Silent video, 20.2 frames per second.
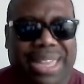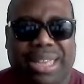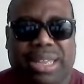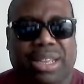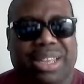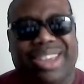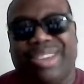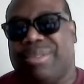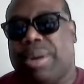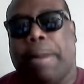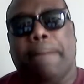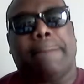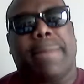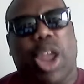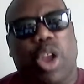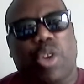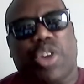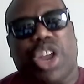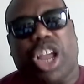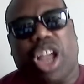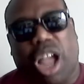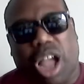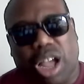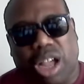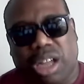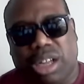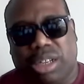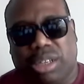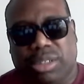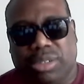here in America.
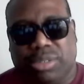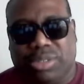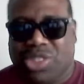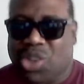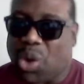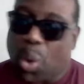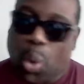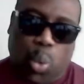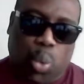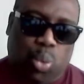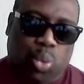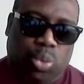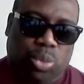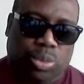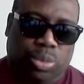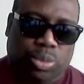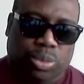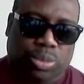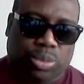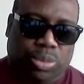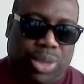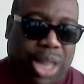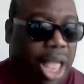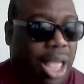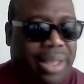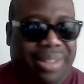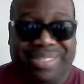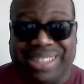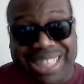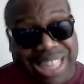So
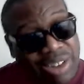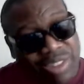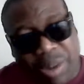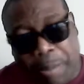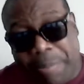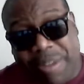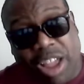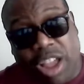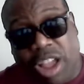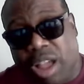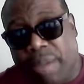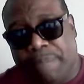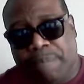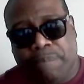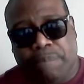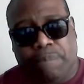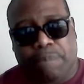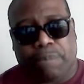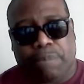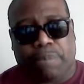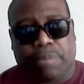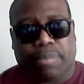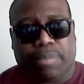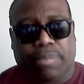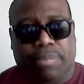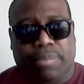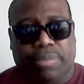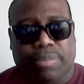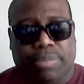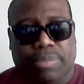I'm telling my
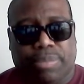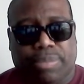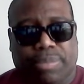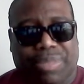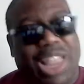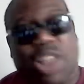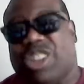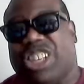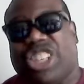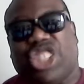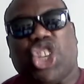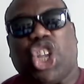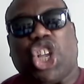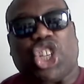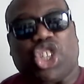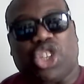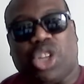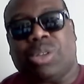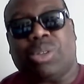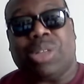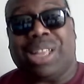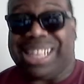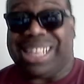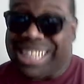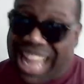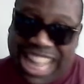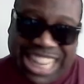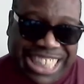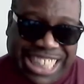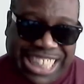brothers and sisters on the
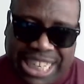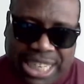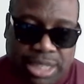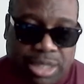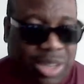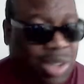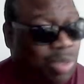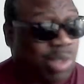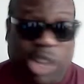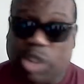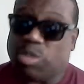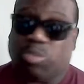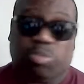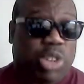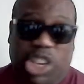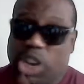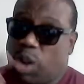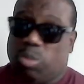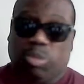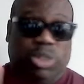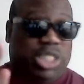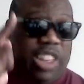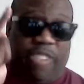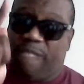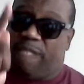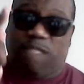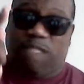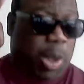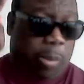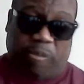continent, I'm not putting up with this
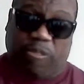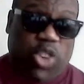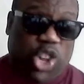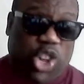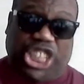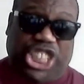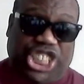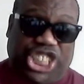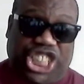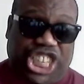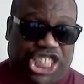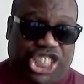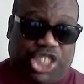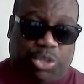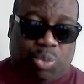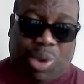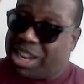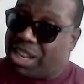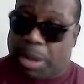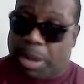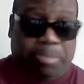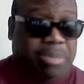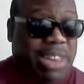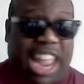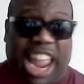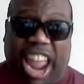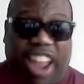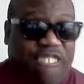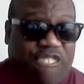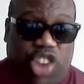type of foolishness. When I come
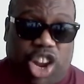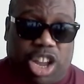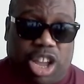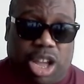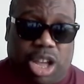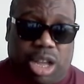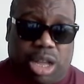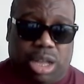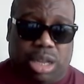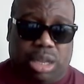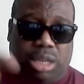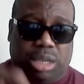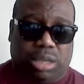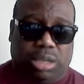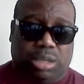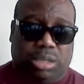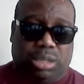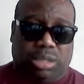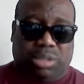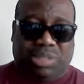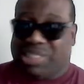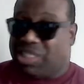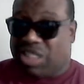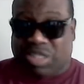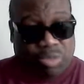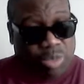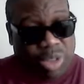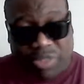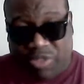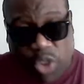to Africa, I'm just
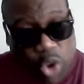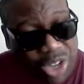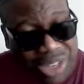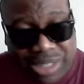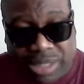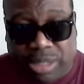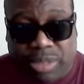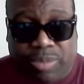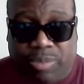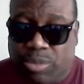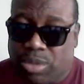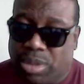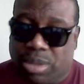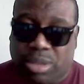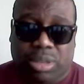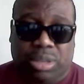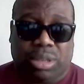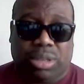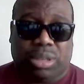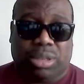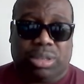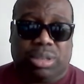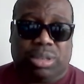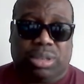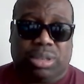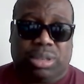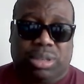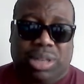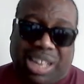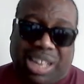going to I'm